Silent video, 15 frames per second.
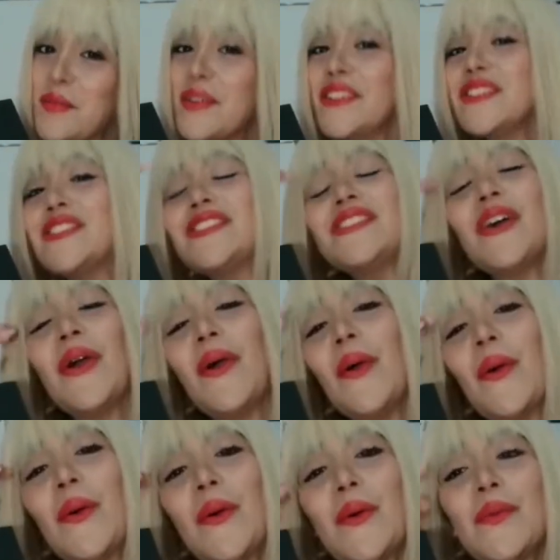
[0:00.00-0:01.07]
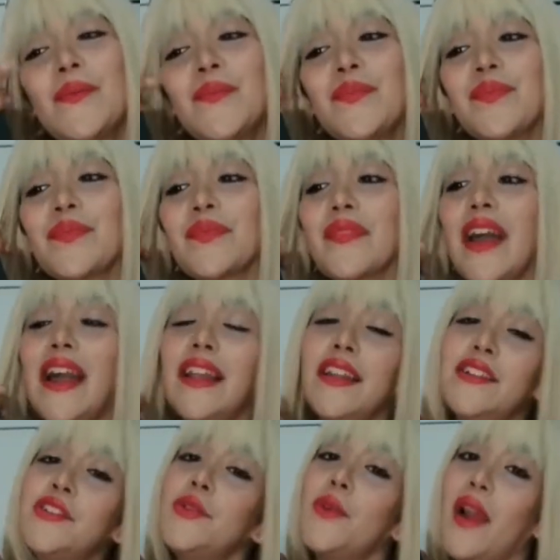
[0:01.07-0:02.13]
So I
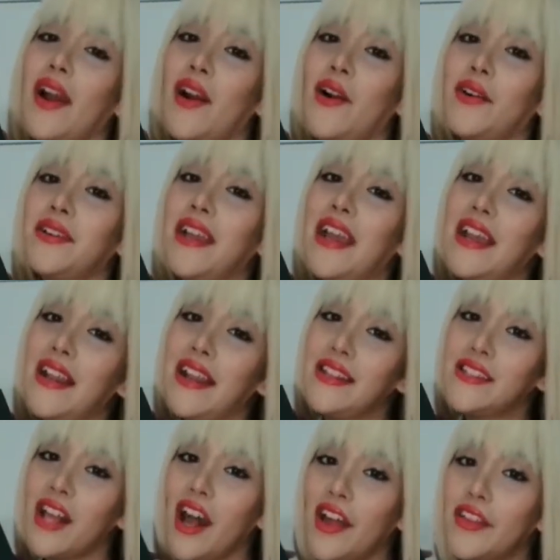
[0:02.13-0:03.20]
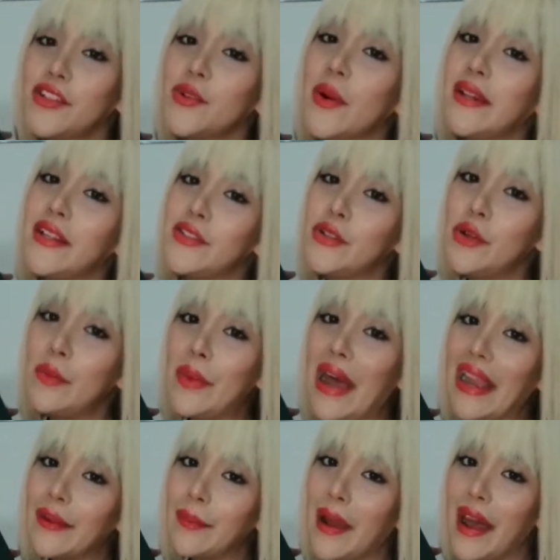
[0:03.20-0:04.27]
looked around and I saw the 22
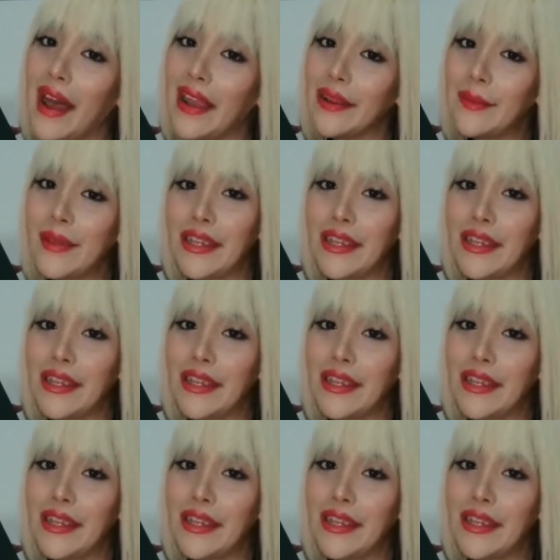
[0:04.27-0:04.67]
backpack